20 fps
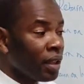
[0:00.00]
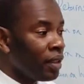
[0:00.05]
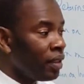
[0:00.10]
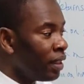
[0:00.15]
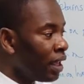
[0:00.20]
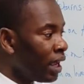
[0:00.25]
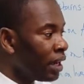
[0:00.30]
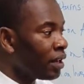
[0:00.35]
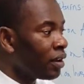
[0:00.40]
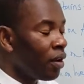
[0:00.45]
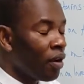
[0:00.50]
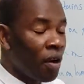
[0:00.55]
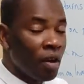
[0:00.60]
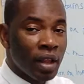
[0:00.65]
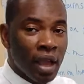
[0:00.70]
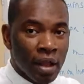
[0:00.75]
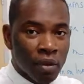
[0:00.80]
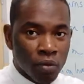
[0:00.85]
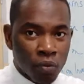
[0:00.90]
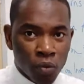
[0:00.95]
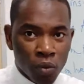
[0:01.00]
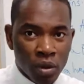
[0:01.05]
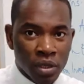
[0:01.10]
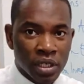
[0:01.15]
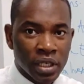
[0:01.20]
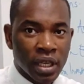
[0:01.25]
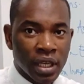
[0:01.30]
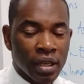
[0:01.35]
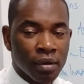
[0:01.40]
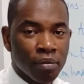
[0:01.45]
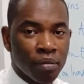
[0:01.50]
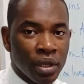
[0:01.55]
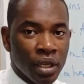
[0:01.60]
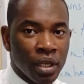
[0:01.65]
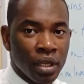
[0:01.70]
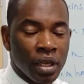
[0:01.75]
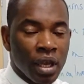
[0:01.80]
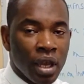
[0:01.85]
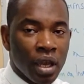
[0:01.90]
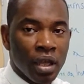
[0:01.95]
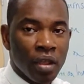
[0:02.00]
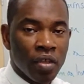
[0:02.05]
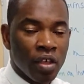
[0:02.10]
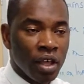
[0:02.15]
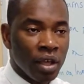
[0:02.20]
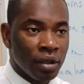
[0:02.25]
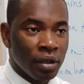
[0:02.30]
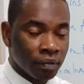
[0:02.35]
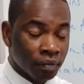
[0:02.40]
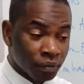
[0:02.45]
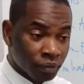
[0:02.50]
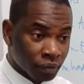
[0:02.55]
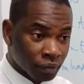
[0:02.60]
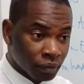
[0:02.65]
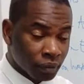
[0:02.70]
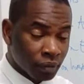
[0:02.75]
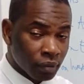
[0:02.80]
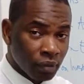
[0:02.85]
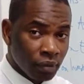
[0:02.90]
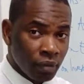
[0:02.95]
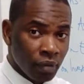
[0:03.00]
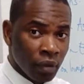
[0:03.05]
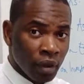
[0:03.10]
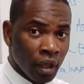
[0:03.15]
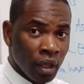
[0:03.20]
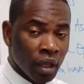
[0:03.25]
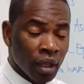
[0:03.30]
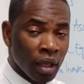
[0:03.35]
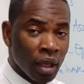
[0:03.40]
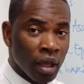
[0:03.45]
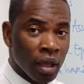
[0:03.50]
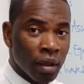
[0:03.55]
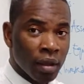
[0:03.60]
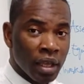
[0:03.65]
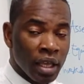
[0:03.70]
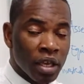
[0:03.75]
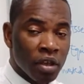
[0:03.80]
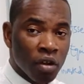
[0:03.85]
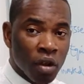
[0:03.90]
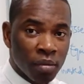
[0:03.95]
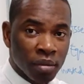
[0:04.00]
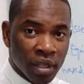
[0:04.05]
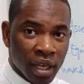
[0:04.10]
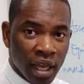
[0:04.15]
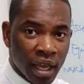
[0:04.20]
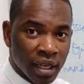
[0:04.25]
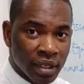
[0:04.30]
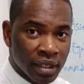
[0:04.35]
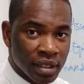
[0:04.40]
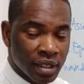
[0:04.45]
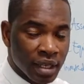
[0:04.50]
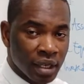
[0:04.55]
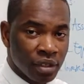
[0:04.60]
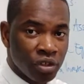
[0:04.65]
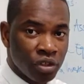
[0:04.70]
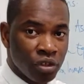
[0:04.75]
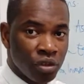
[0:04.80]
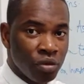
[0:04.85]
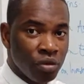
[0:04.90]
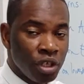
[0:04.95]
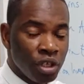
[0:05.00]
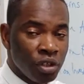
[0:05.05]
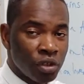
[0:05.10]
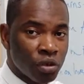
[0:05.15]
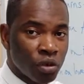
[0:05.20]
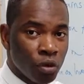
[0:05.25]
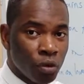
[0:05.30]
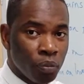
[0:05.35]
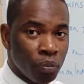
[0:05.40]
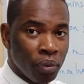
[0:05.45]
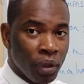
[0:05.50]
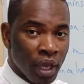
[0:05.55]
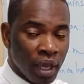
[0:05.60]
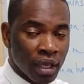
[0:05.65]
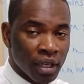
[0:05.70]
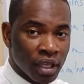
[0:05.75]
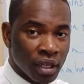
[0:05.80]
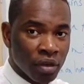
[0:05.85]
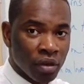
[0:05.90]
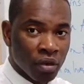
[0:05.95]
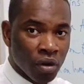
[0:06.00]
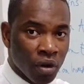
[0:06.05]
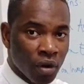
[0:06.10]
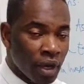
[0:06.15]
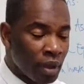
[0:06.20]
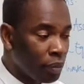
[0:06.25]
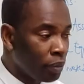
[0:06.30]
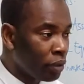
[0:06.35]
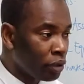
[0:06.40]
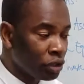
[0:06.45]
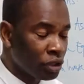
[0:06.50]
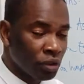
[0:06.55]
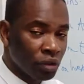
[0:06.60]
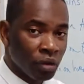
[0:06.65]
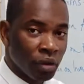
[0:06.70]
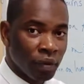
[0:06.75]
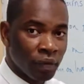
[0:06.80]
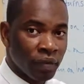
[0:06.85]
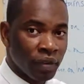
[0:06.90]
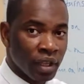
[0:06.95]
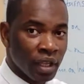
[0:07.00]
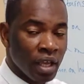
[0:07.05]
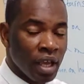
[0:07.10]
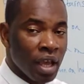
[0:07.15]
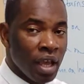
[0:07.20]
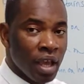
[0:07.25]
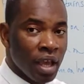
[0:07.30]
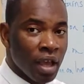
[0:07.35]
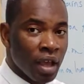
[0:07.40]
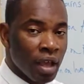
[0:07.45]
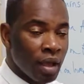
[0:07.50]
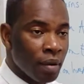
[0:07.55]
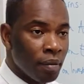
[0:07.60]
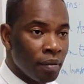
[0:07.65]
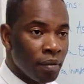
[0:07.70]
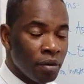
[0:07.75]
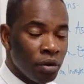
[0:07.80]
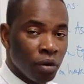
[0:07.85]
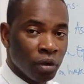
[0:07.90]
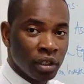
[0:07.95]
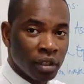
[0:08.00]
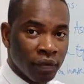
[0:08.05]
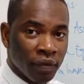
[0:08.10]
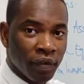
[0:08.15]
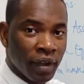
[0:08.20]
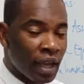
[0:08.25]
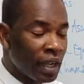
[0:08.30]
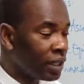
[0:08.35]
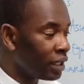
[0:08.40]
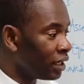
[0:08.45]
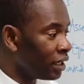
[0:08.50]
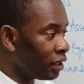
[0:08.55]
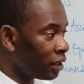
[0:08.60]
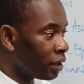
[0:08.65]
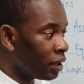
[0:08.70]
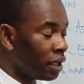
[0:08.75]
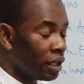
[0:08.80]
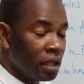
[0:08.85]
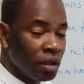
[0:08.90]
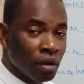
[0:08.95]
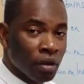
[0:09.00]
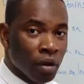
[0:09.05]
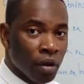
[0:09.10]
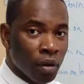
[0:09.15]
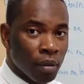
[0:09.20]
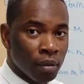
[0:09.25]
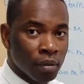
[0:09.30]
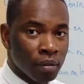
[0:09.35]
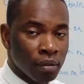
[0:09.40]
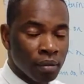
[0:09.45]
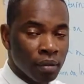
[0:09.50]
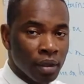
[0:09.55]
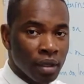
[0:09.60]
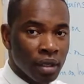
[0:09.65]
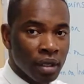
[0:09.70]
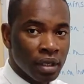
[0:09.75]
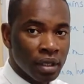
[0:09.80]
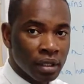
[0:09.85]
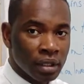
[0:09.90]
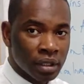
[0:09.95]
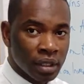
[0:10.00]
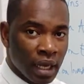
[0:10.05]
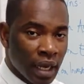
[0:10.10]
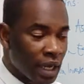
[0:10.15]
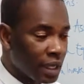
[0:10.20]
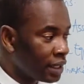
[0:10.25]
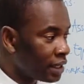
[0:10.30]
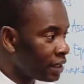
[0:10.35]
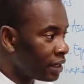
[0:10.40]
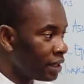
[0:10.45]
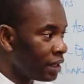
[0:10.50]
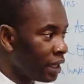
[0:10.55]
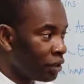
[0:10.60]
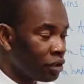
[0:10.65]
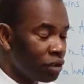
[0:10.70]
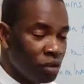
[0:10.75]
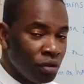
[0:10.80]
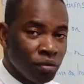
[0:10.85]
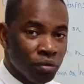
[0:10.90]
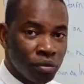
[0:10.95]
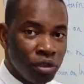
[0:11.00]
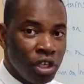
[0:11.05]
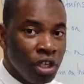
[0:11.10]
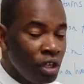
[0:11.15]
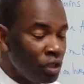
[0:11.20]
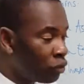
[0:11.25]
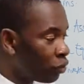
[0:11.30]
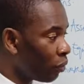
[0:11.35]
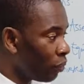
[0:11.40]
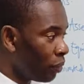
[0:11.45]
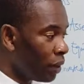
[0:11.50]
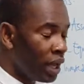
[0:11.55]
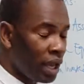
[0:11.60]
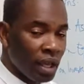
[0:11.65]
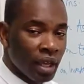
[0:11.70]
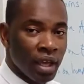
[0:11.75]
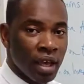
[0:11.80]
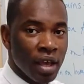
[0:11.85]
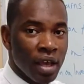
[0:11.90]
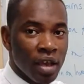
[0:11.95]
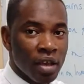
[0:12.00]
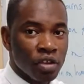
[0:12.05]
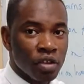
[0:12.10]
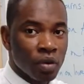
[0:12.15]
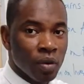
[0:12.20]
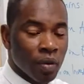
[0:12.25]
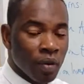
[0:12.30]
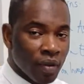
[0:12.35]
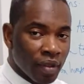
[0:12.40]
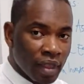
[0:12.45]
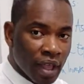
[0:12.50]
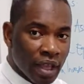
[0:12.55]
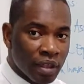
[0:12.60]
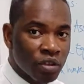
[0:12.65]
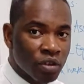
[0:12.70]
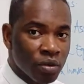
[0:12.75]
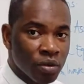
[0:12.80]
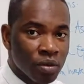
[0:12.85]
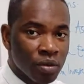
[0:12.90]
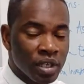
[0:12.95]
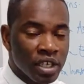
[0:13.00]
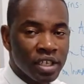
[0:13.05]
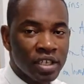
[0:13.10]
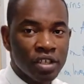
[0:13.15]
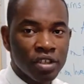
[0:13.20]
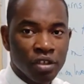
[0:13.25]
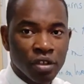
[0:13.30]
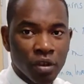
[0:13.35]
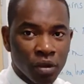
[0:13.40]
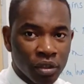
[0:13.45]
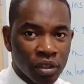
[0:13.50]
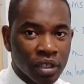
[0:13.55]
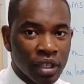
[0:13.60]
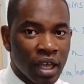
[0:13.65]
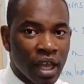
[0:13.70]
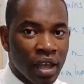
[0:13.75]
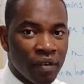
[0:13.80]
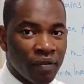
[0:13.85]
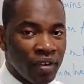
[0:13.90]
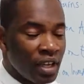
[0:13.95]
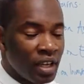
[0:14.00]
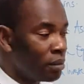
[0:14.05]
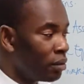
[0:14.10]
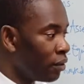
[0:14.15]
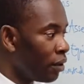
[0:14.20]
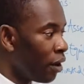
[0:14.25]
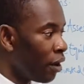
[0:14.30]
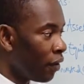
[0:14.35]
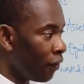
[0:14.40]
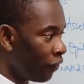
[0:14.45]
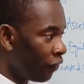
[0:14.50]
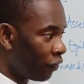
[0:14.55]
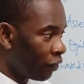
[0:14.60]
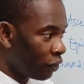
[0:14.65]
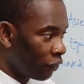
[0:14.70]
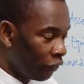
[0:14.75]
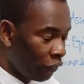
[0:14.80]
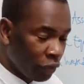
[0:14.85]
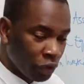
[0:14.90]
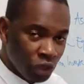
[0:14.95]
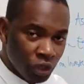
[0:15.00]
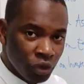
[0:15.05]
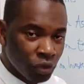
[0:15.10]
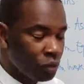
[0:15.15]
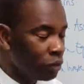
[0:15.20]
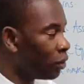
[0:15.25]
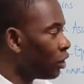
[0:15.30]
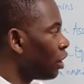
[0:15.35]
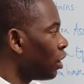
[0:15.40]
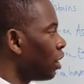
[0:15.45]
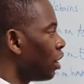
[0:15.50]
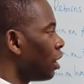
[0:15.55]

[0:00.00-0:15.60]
Then other ones can be the income tax that you need to pay, the current portion of the your deferred income tax that you need to pay. So that too is not available for you.